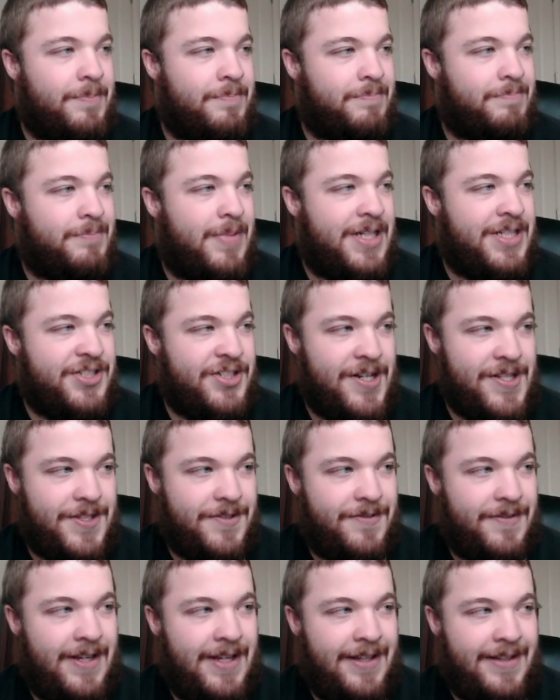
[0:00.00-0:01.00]
by Jets
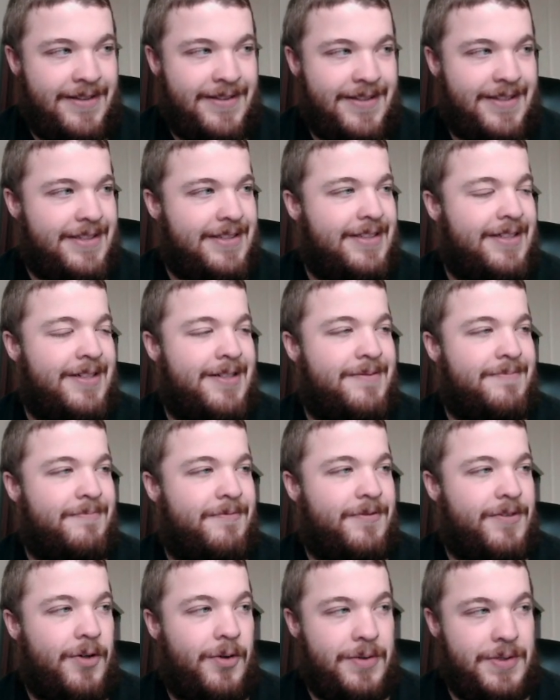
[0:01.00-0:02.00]
fans
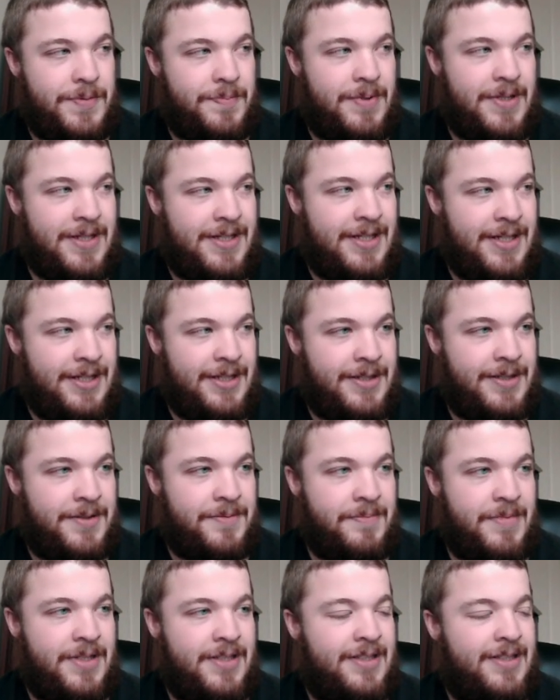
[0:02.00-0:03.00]
for always picking
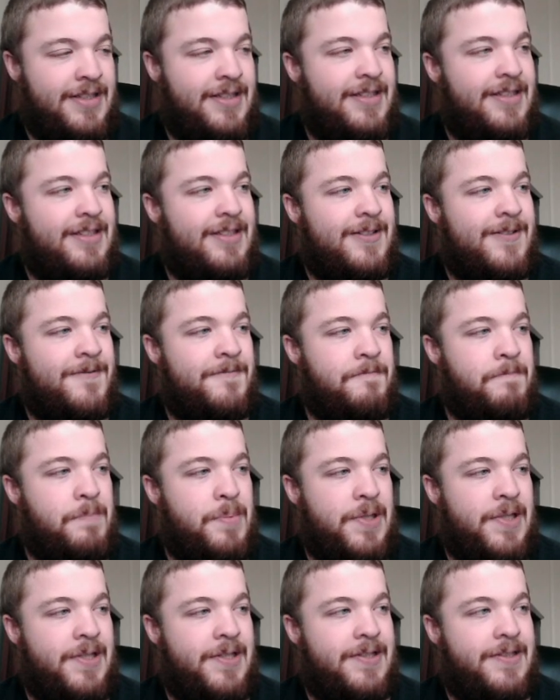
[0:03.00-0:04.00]
him,
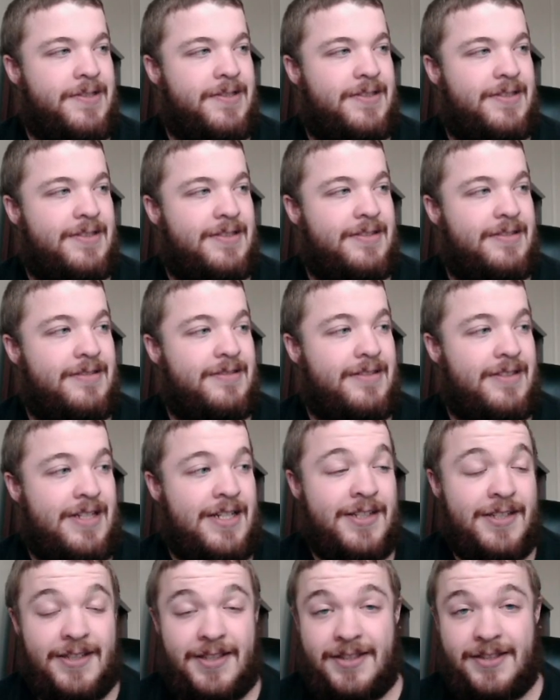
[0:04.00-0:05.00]
but
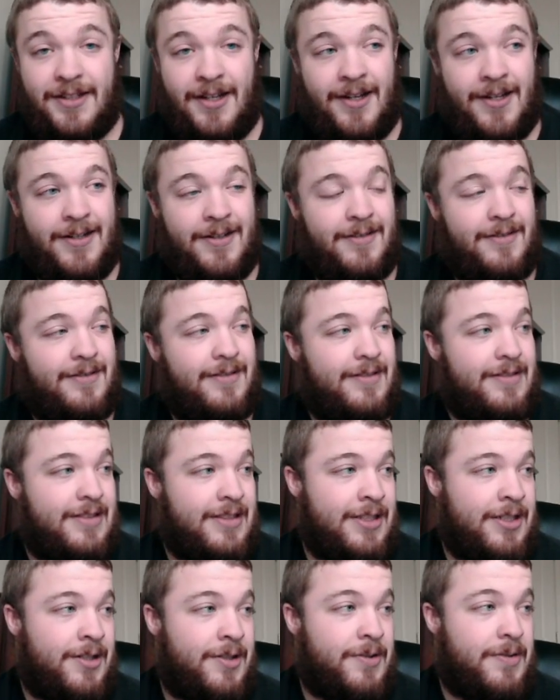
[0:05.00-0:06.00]
he's a stud,
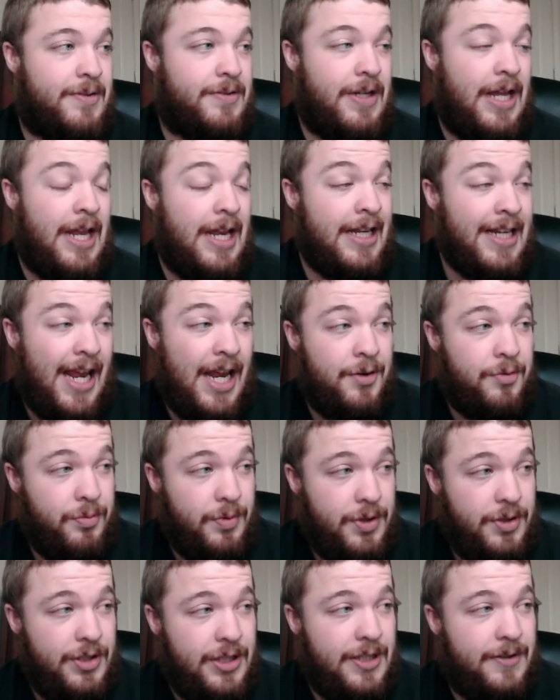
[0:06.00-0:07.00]
you know. And
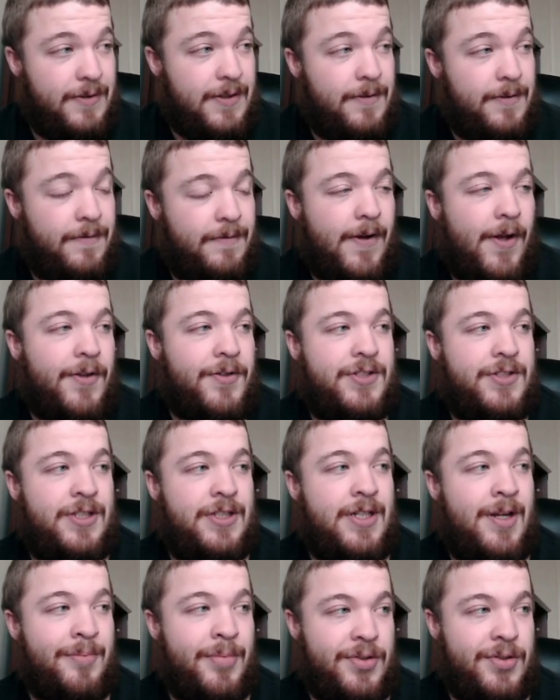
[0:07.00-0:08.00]
really, if he falls
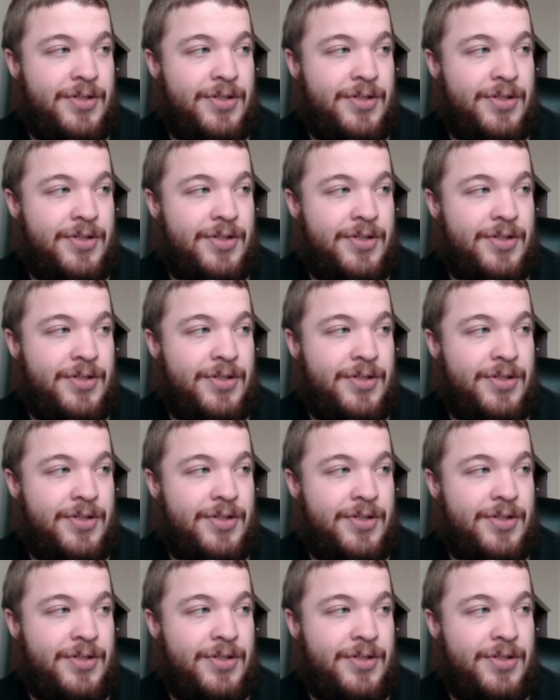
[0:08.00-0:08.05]
to number